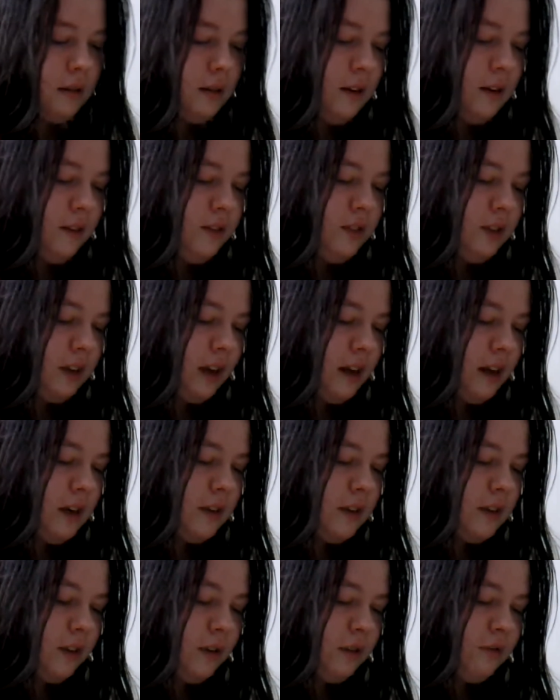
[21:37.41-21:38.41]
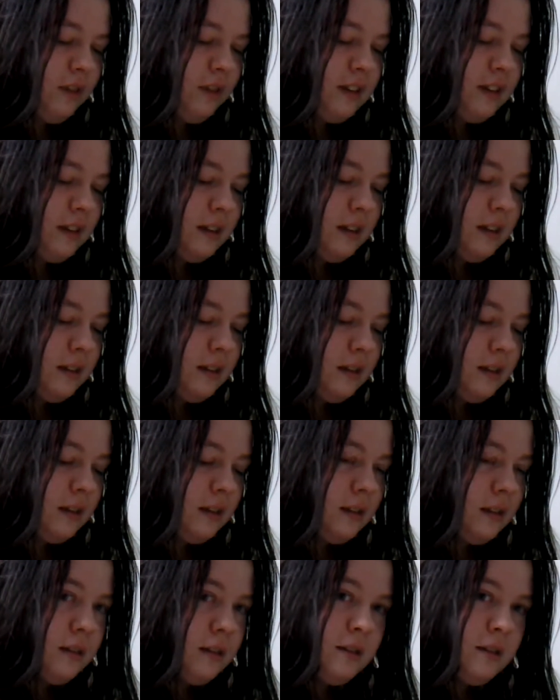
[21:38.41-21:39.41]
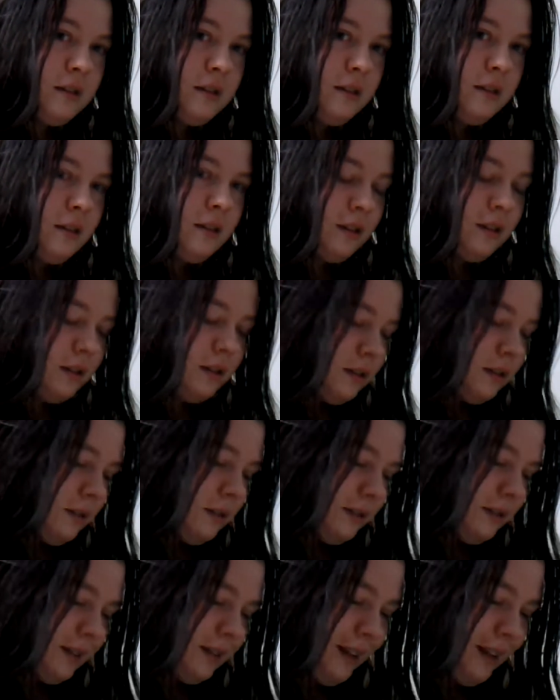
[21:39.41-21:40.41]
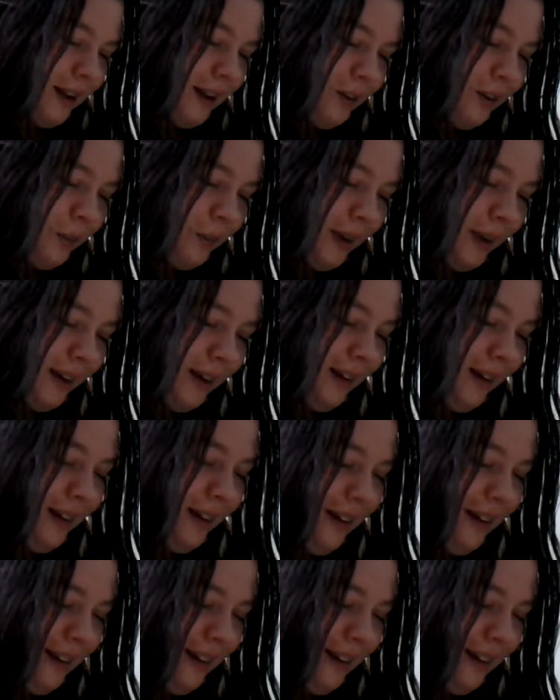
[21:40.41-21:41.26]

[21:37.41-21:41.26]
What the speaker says: gives you kind of a good reason to lie to me,